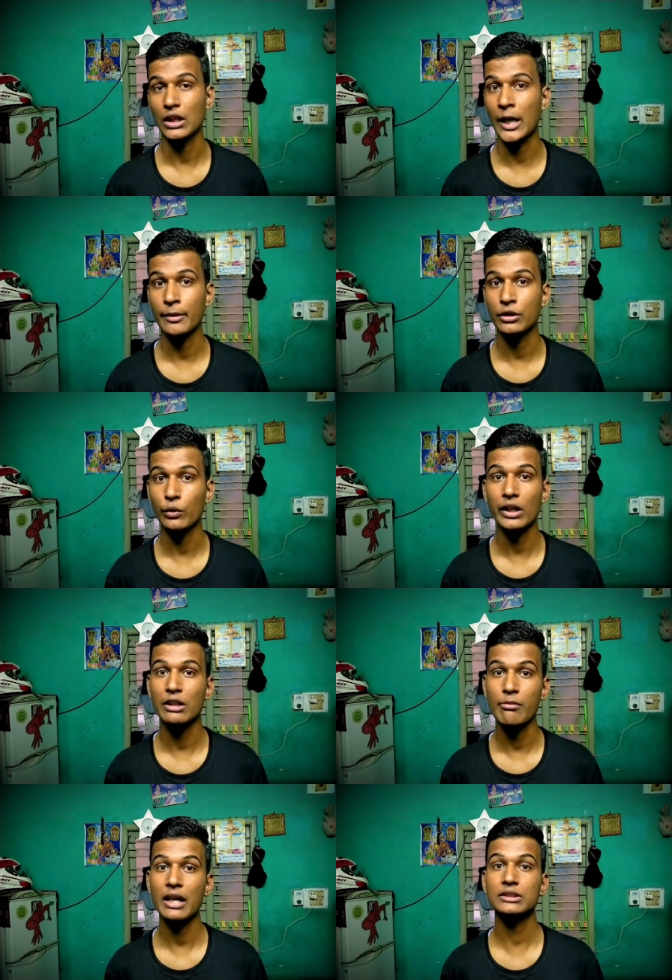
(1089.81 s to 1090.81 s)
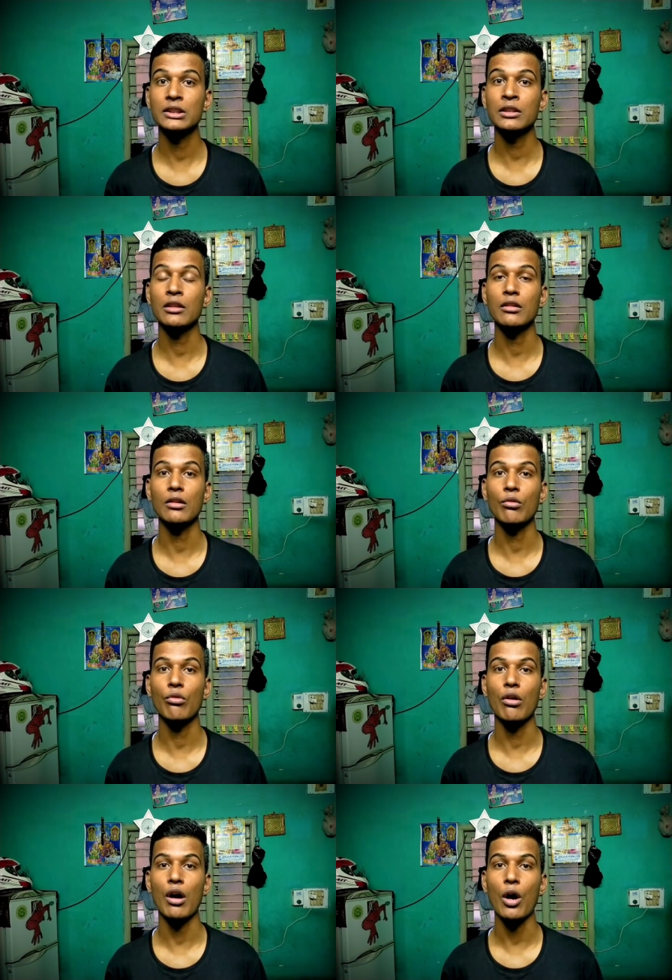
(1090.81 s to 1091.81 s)
I mean, you can imagine
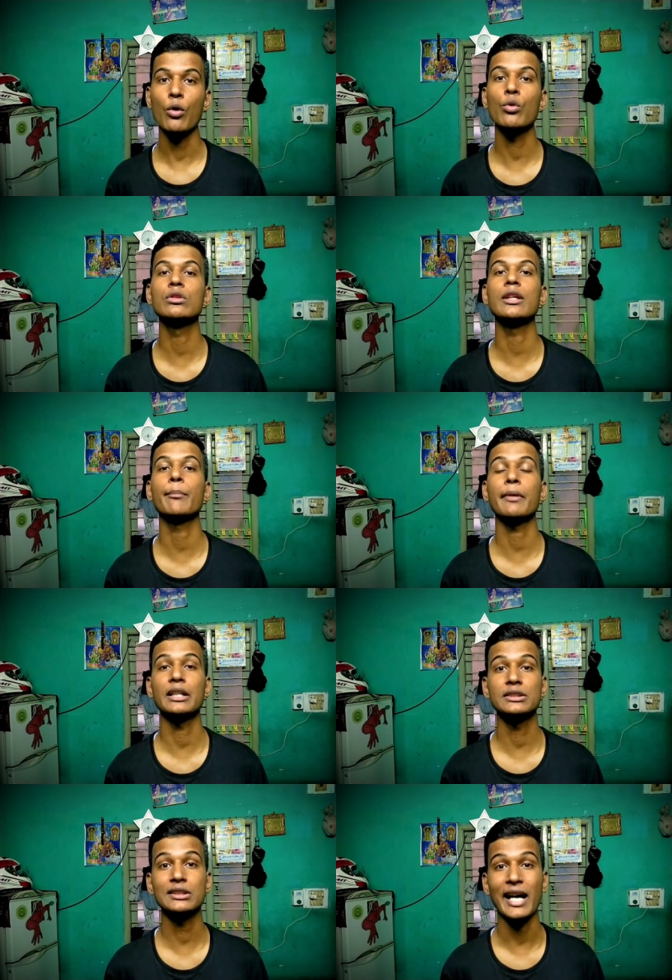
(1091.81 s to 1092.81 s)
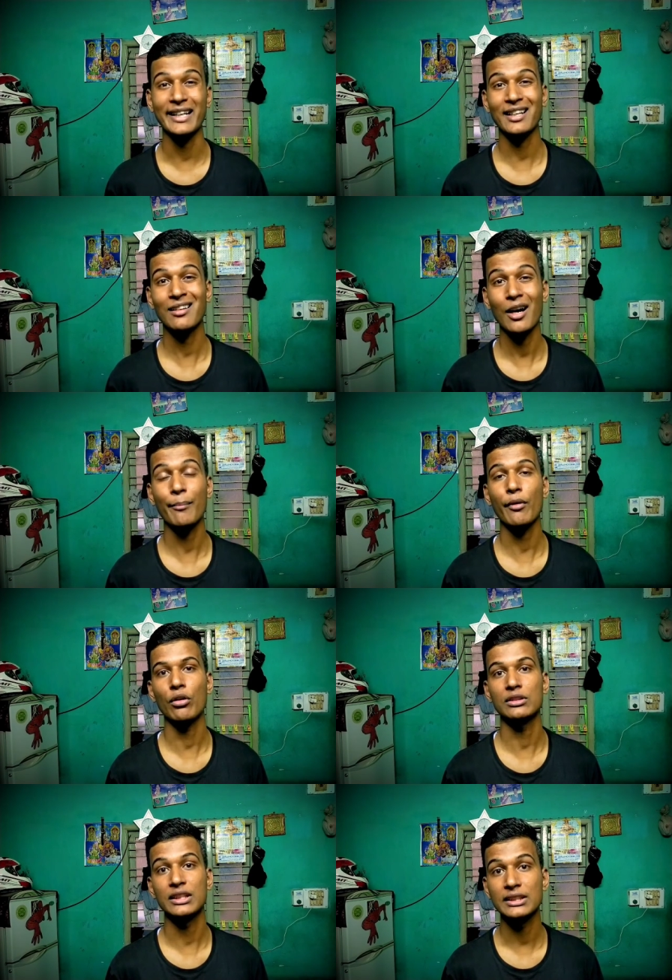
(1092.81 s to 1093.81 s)
how the price is hiking up
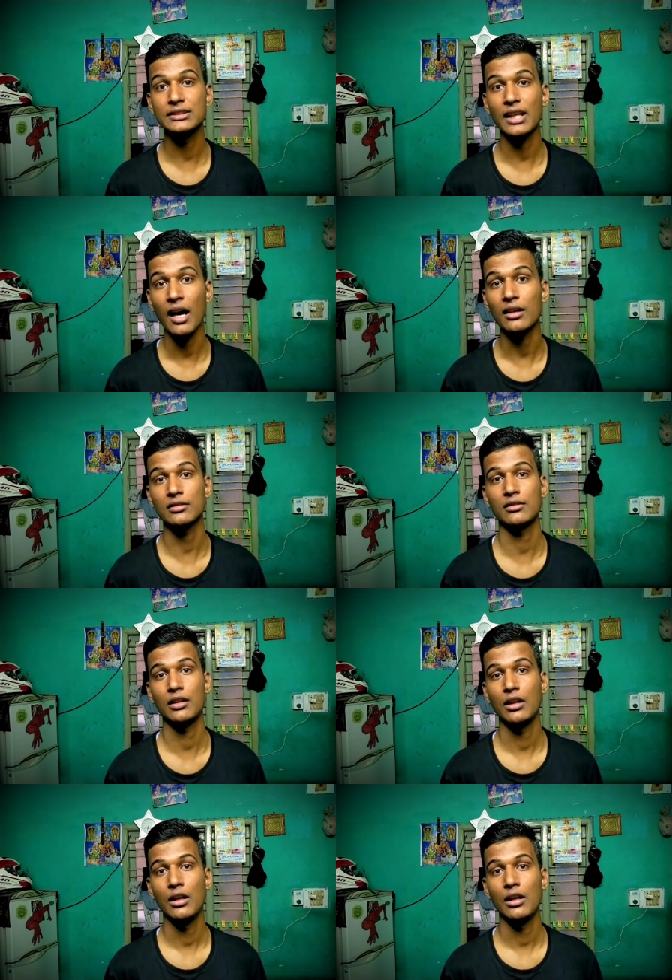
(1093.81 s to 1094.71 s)
on these cars.